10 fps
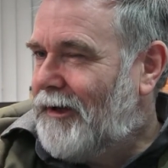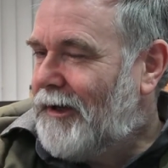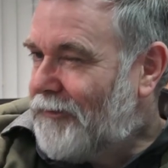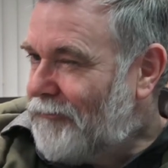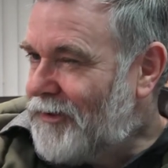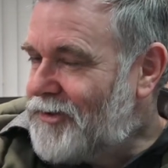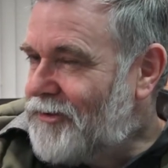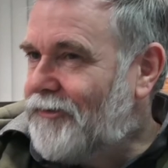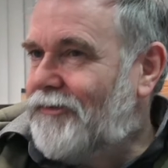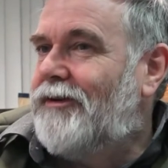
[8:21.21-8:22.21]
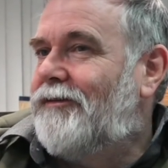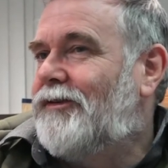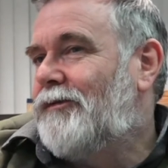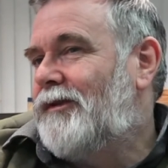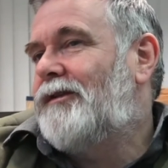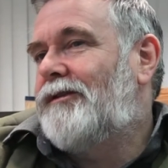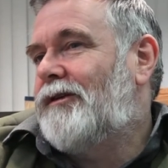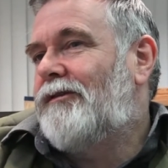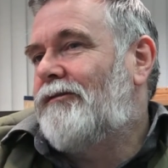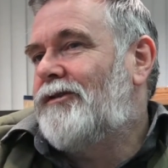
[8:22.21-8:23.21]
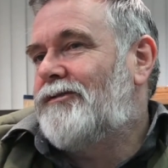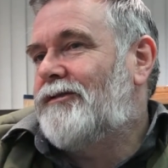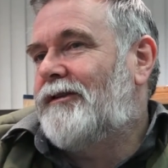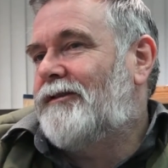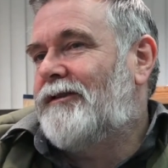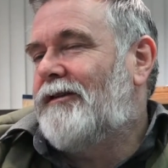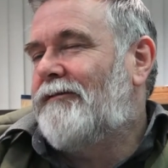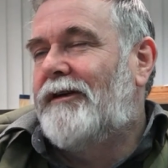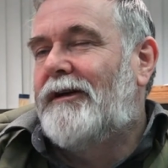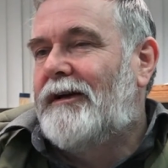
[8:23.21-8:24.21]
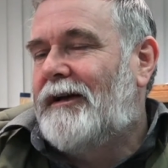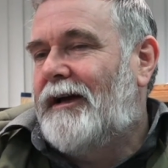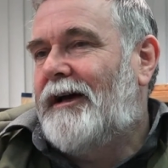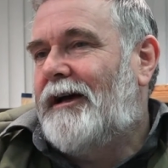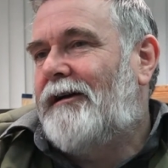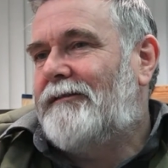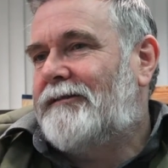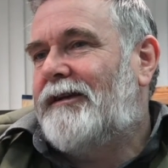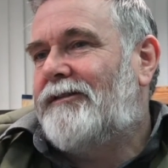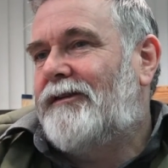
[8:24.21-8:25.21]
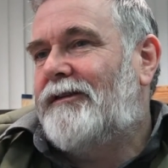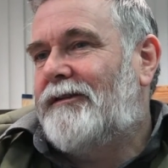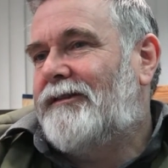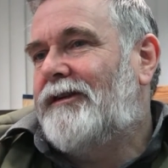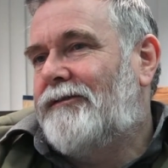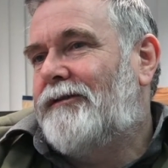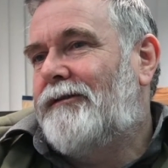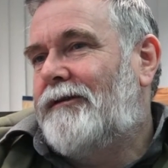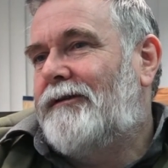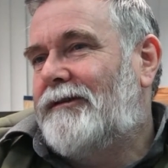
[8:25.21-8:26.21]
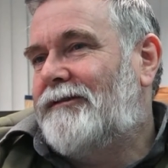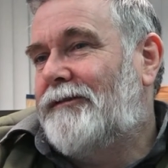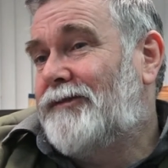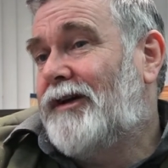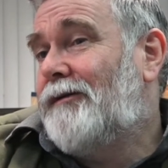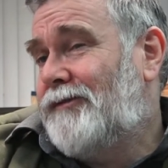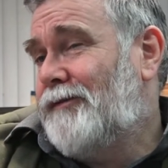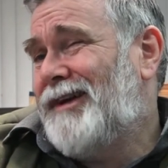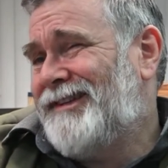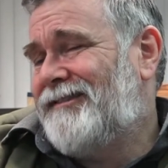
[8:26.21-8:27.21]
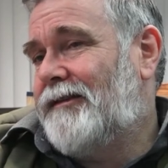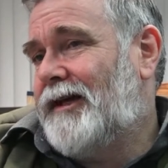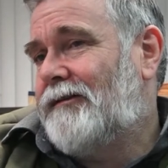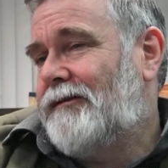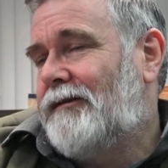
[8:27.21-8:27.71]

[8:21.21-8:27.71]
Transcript: an original surface within the corrosion itself uh, it takes a, skill to some time to master that